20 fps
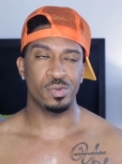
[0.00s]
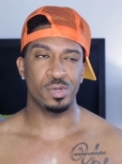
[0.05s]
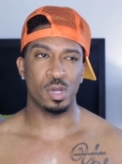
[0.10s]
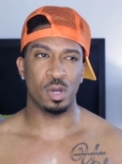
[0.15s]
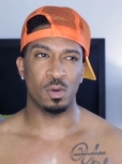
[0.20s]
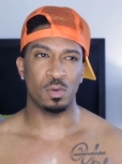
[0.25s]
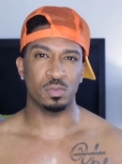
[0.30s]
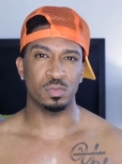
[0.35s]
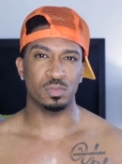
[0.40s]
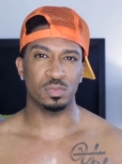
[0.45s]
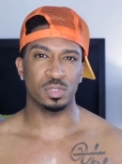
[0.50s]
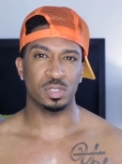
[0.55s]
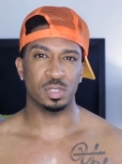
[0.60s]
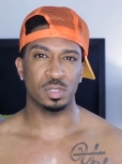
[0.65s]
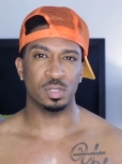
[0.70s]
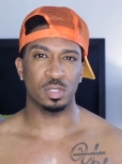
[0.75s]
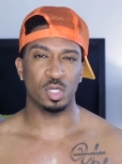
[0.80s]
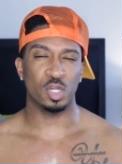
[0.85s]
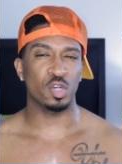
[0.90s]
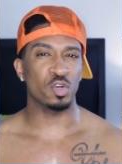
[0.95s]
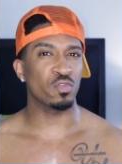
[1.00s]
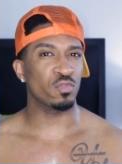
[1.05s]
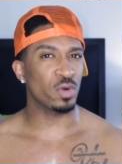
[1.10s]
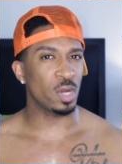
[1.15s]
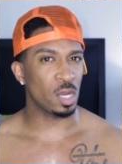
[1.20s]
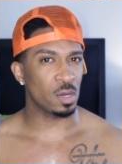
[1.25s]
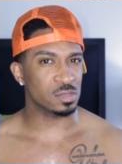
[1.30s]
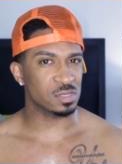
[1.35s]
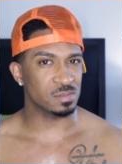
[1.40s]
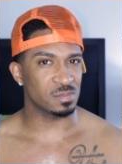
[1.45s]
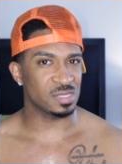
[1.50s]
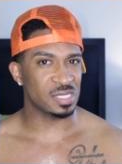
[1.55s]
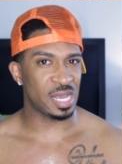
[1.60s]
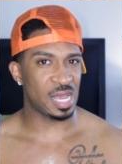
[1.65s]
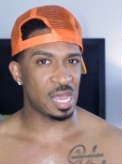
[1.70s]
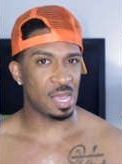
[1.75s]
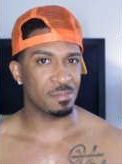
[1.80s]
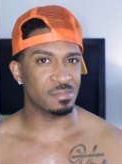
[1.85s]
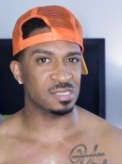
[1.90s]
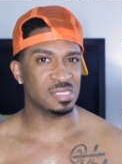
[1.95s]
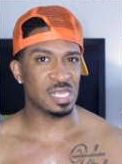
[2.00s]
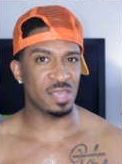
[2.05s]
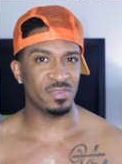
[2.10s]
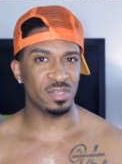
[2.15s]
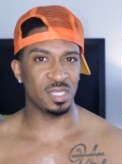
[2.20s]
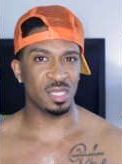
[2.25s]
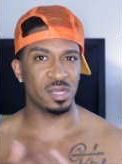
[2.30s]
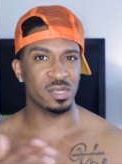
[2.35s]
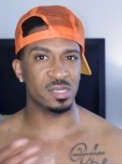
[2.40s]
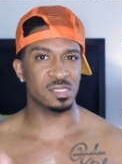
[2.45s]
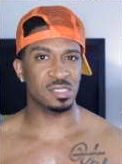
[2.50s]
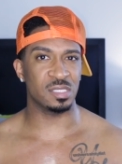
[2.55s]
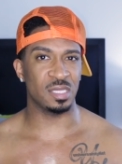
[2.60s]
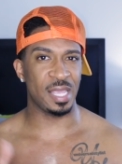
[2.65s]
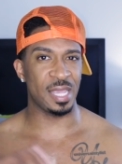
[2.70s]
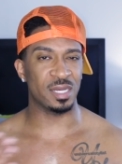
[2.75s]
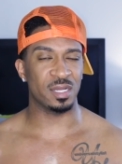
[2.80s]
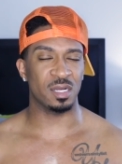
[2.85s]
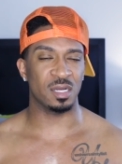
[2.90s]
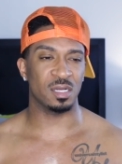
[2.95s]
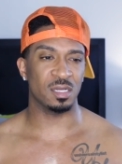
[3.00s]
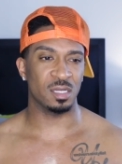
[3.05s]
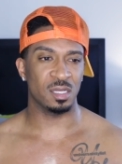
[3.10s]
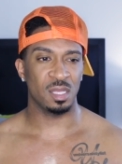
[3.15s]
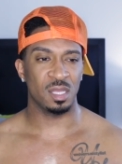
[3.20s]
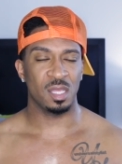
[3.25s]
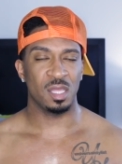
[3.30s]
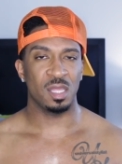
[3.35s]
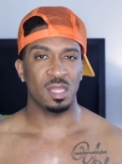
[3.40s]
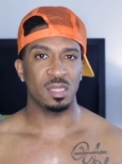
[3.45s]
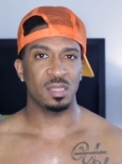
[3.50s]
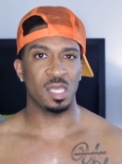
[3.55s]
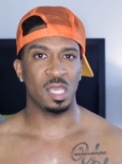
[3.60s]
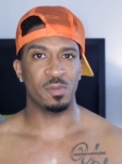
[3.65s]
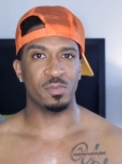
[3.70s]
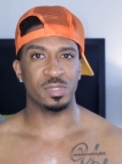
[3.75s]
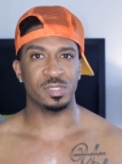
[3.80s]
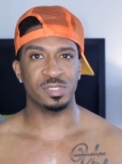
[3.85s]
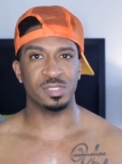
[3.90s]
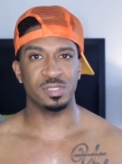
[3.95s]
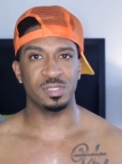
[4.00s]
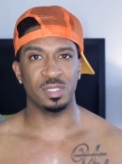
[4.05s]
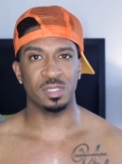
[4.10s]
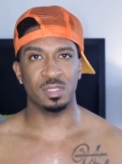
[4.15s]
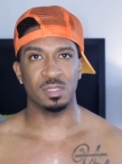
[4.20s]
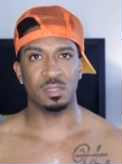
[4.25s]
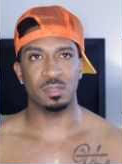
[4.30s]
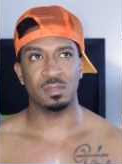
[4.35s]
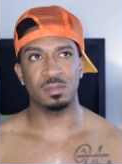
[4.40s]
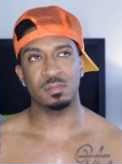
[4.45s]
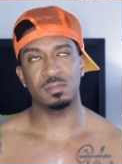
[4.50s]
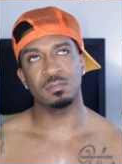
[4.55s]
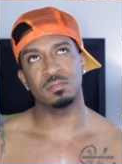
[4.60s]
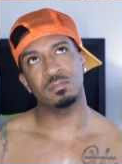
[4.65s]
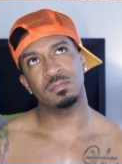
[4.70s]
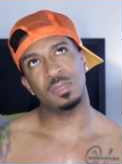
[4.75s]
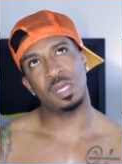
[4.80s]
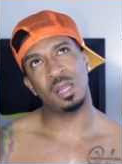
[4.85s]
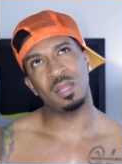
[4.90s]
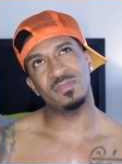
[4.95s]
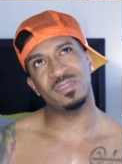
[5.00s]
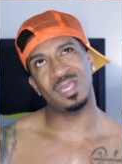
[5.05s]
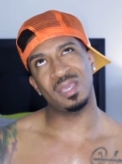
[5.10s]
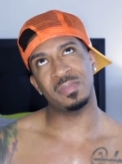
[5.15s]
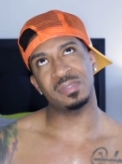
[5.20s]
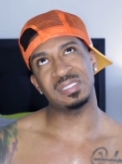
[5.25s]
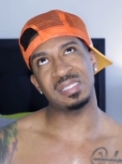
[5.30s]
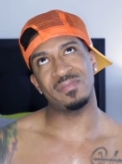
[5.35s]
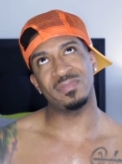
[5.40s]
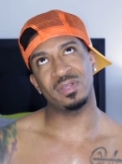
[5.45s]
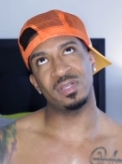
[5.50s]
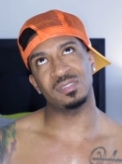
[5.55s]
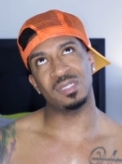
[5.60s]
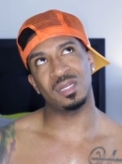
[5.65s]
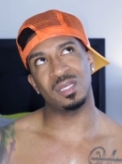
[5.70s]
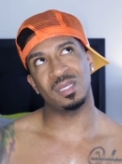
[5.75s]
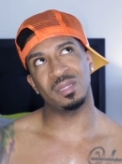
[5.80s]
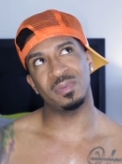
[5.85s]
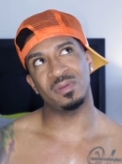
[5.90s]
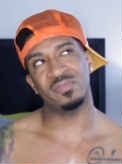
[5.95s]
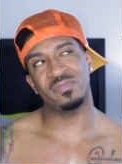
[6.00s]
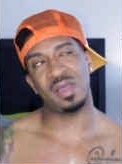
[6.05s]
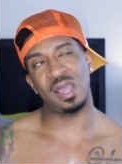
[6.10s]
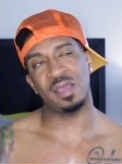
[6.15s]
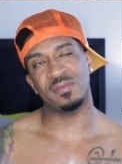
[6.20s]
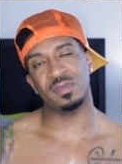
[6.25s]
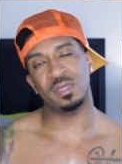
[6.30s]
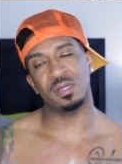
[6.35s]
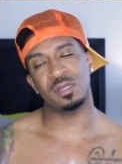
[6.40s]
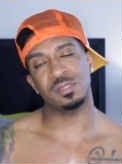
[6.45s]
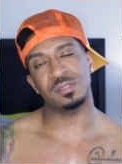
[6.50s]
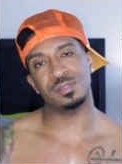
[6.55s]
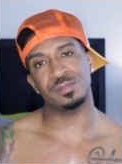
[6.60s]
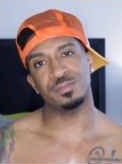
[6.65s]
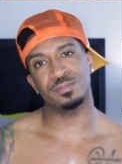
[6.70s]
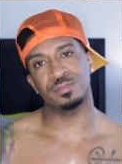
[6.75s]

don't grow sometimes. Seven years later, they were still I don't think it was seven years later. It could have been five years.